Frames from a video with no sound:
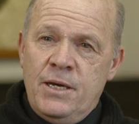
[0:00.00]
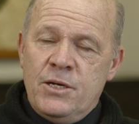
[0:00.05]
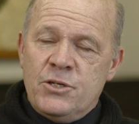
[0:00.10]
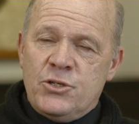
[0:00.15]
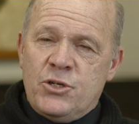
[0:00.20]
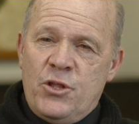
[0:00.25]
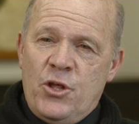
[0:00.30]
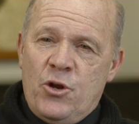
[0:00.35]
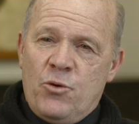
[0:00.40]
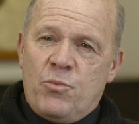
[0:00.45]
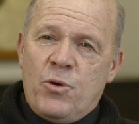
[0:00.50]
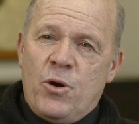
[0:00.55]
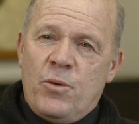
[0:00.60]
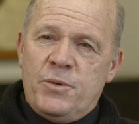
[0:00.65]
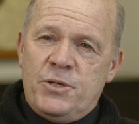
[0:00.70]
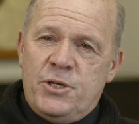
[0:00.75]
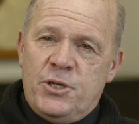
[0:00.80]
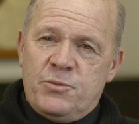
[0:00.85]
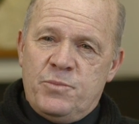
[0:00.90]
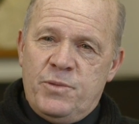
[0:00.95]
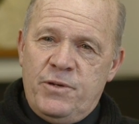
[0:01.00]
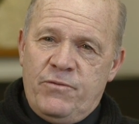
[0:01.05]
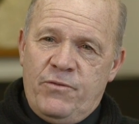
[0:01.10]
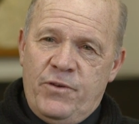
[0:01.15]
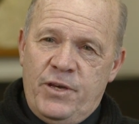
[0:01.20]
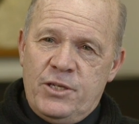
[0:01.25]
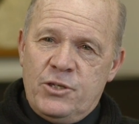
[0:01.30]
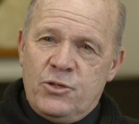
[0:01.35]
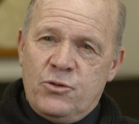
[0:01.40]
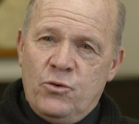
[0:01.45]
so that'll probably just be
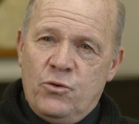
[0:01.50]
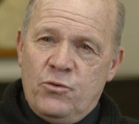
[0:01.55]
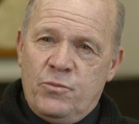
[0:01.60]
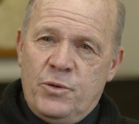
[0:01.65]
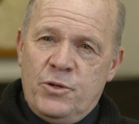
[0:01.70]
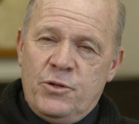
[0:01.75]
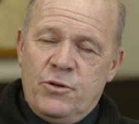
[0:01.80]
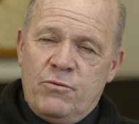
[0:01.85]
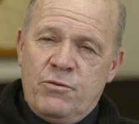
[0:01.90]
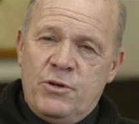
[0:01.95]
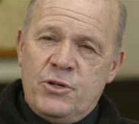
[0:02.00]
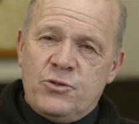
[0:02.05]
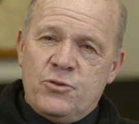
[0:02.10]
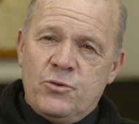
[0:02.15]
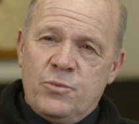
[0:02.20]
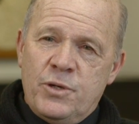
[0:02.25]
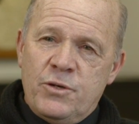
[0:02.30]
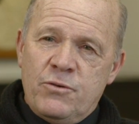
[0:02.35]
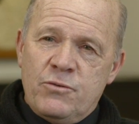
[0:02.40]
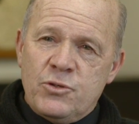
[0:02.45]
fenced off but the rest will be